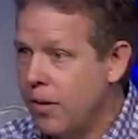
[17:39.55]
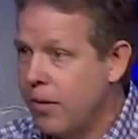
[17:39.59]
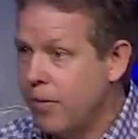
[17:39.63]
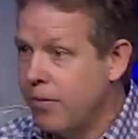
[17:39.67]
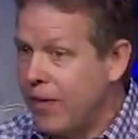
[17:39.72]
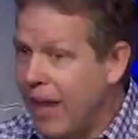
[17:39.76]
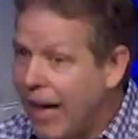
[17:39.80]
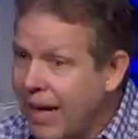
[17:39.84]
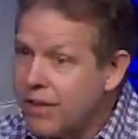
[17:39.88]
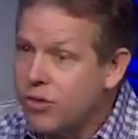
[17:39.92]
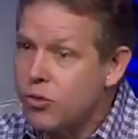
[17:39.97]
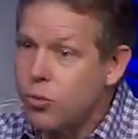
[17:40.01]

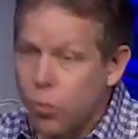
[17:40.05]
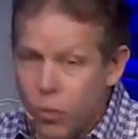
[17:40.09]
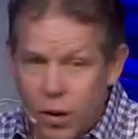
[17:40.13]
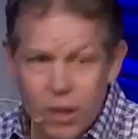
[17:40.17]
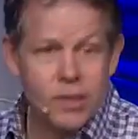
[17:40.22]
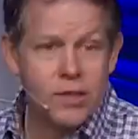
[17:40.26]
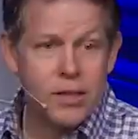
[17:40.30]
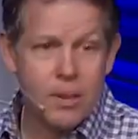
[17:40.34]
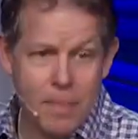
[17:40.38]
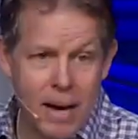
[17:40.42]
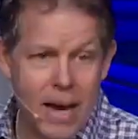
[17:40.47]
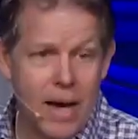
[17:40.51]
That's what
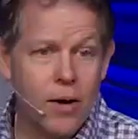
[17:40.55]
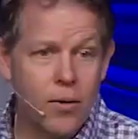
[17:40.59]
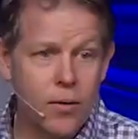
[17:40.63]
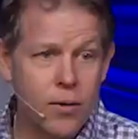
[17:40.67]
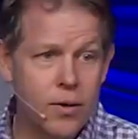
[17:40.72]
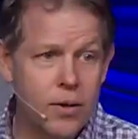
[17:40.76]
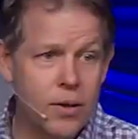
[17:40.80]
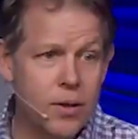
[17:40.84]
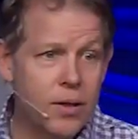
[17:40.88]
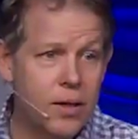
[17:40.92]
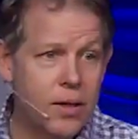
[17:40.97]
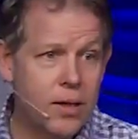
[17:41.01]
it's about.
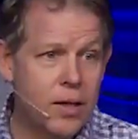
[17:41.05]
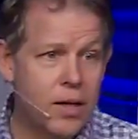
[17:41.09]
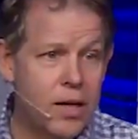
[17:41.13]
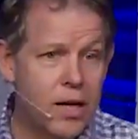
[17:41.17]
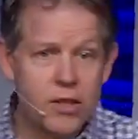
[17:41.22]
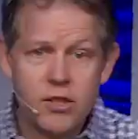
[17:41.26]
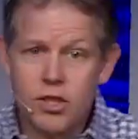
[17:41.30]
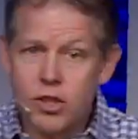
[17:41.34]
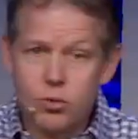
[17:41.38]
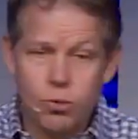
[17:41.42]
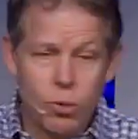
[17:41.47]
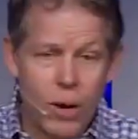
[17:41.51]

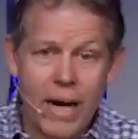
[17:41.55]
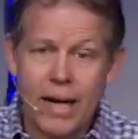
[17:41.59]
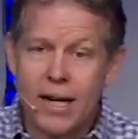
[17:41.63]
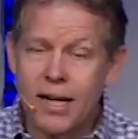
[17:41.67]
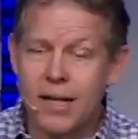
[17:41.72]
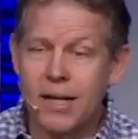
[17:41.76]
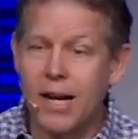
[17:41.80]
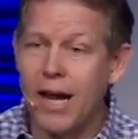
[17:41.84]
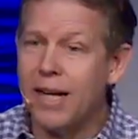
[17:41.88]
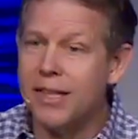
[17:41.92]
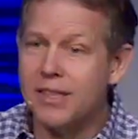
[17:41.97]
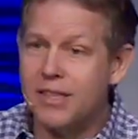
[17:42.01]
It's just
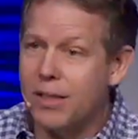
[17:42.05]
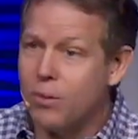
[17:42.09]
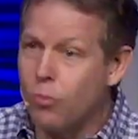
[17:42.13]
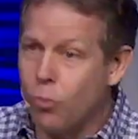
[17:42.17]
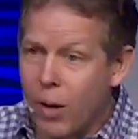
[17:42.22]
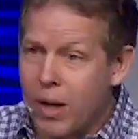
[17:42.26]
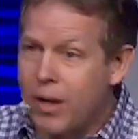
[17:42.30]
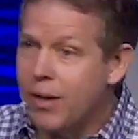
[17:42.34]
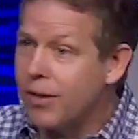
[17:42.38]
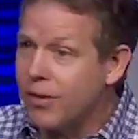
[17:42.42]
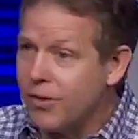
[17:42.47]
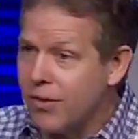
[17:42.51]
recognizing
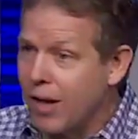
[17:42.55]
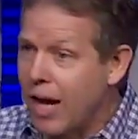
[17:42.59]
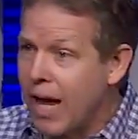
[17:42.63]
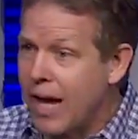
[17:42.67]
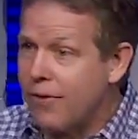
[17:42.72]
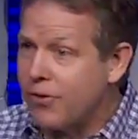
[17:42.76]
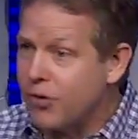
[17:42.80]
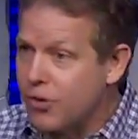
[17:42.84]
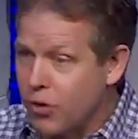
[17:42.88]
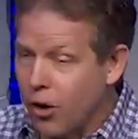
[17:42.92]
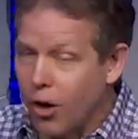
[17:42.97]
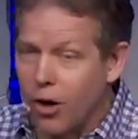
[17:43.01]
when does
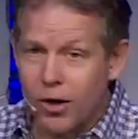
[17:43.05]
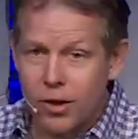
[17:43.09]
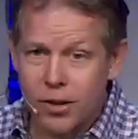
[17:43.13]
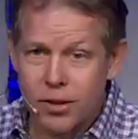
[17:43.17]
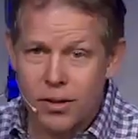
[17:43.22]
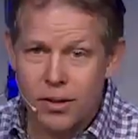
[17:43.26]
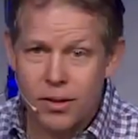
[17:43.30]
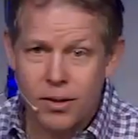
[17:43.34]
life start.